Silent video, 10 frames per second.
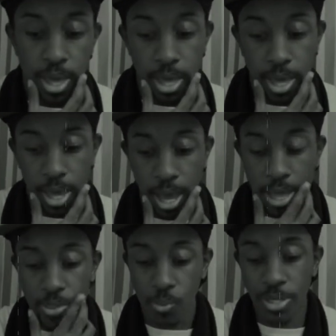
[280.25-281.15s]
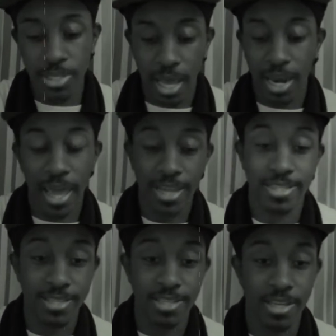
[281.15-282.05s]
And the reason I like
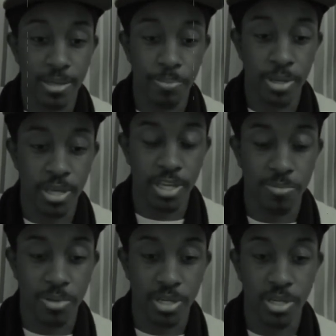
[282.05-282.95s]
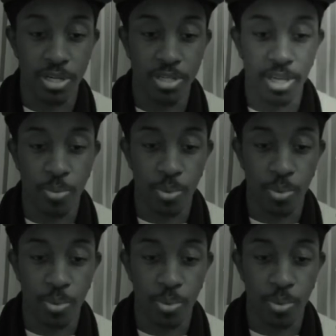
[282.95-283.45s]
this EP is because it